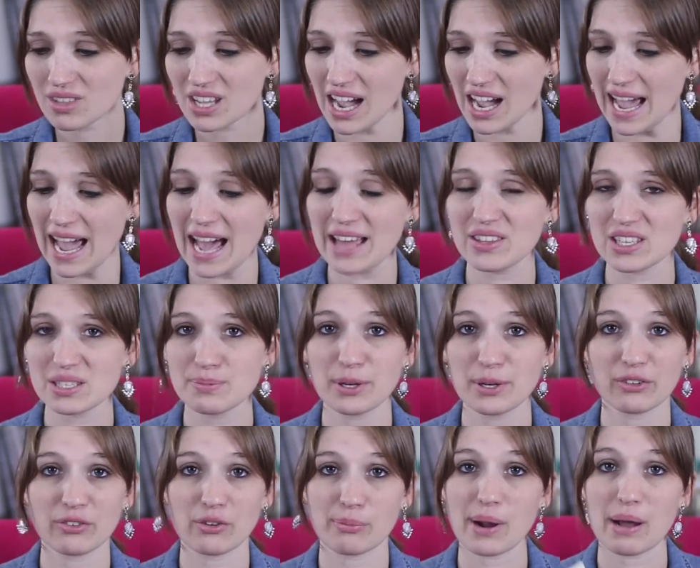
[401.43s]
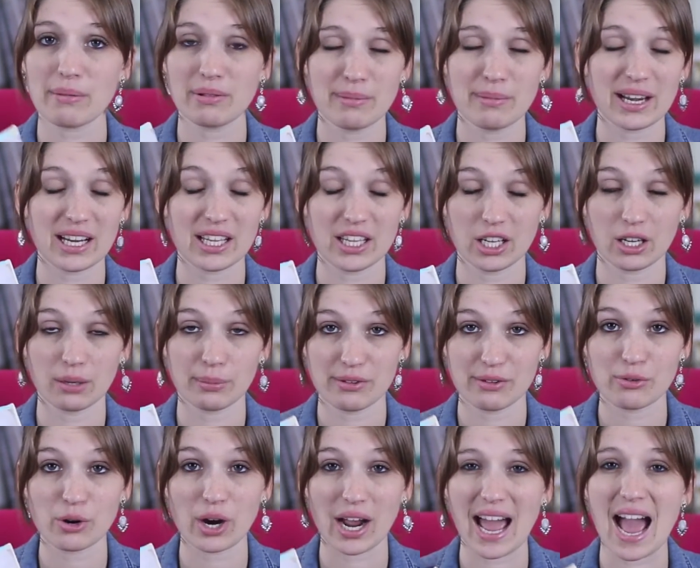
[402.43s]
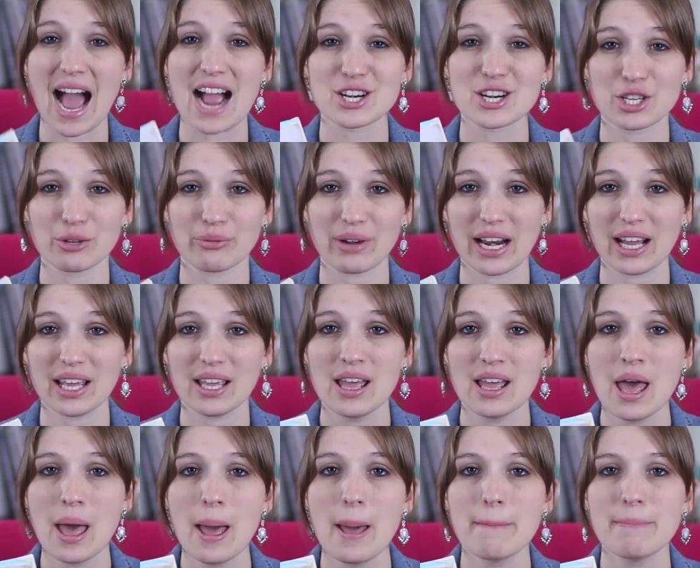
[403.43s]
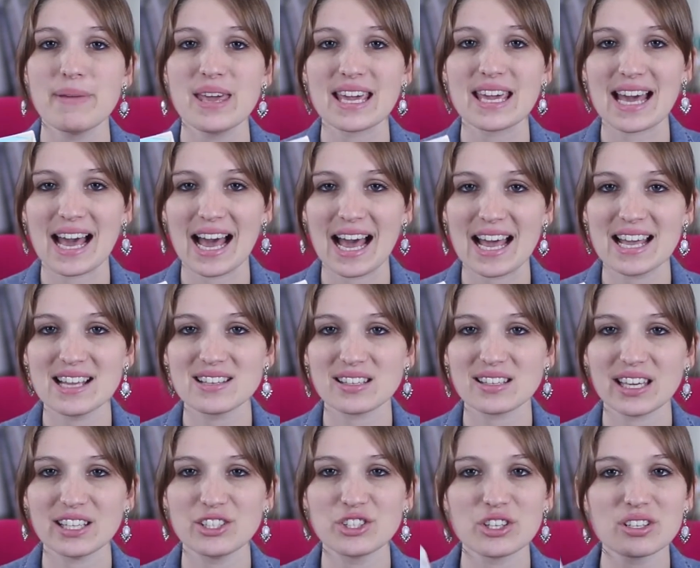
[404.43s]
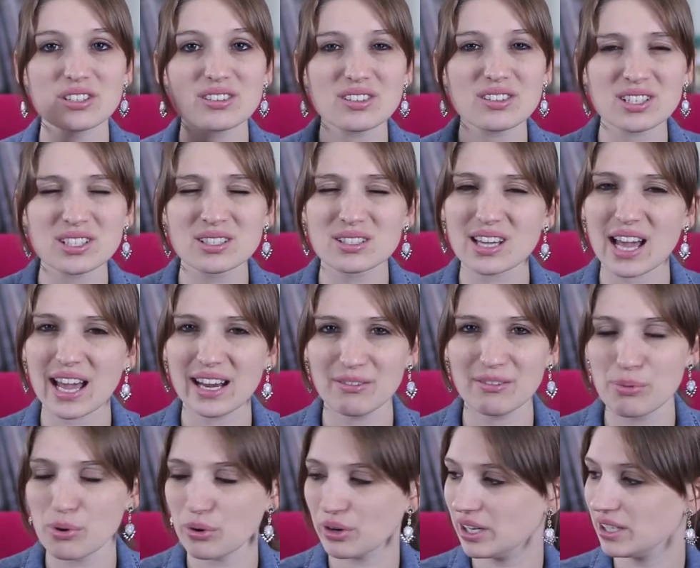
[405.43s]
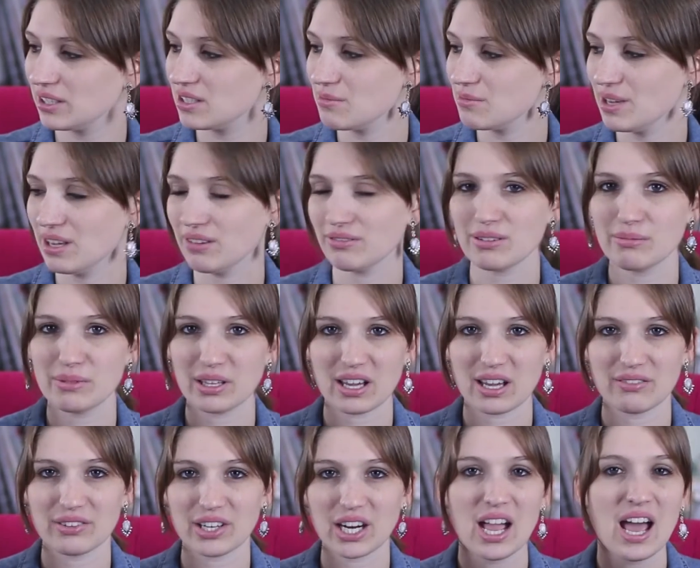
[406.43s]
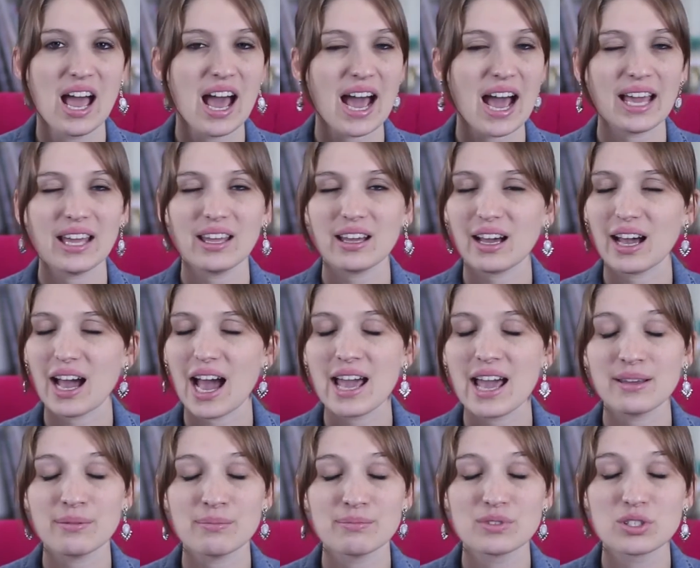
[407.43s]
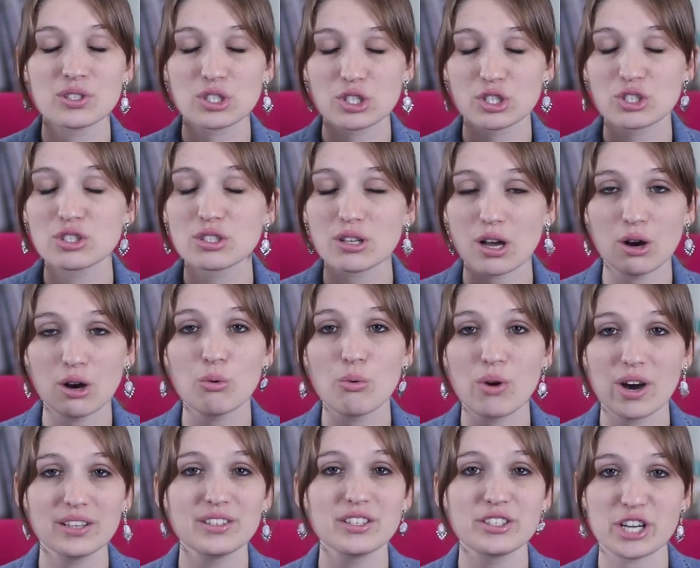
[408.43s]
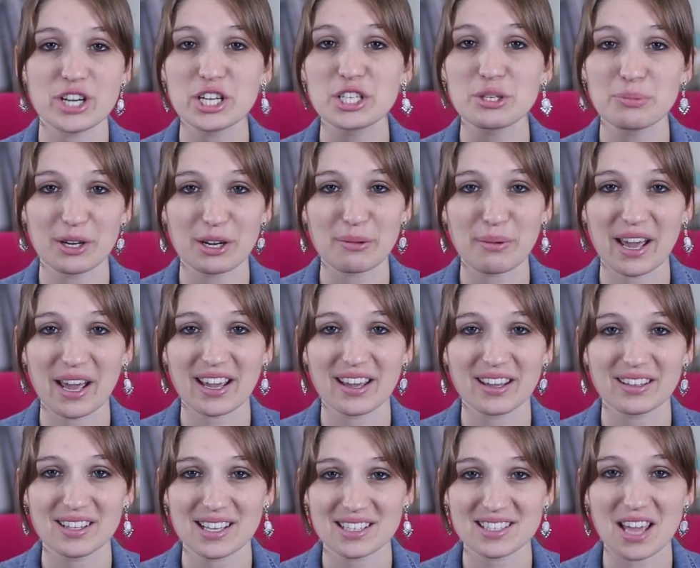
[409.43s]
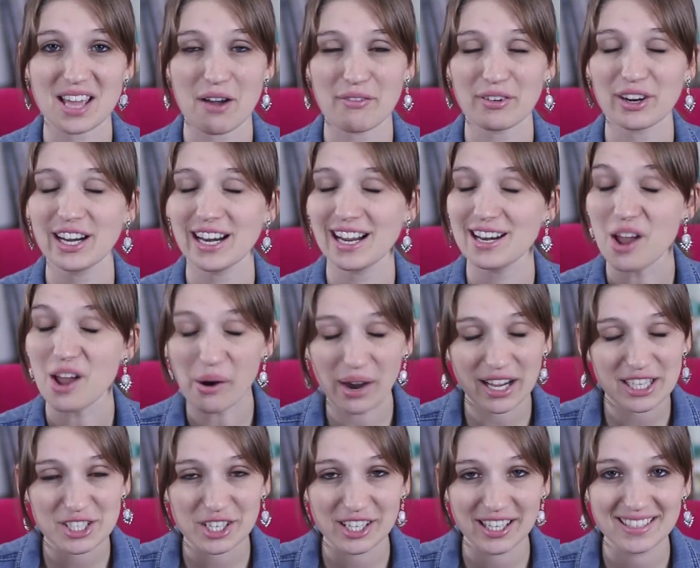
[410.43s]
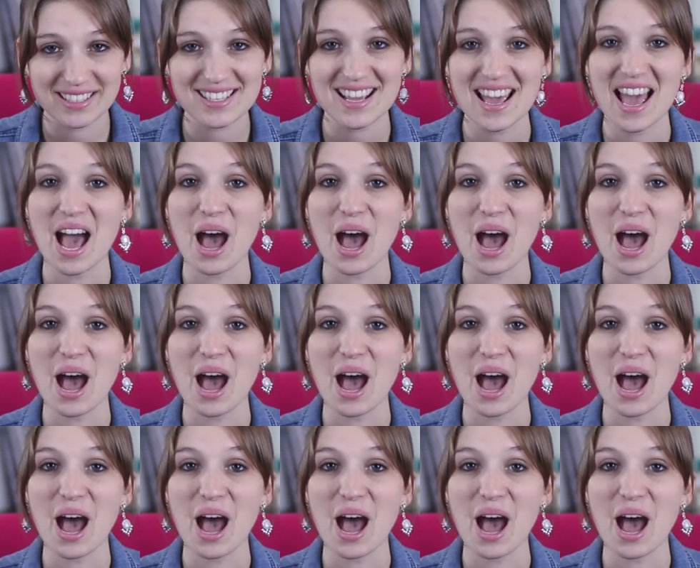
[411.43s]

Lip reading: I had this book for probably about a year before I actually read it because it just looked kind of boring to me from the cover. I am so one to judge a book by its cover, and I know I shouldn't,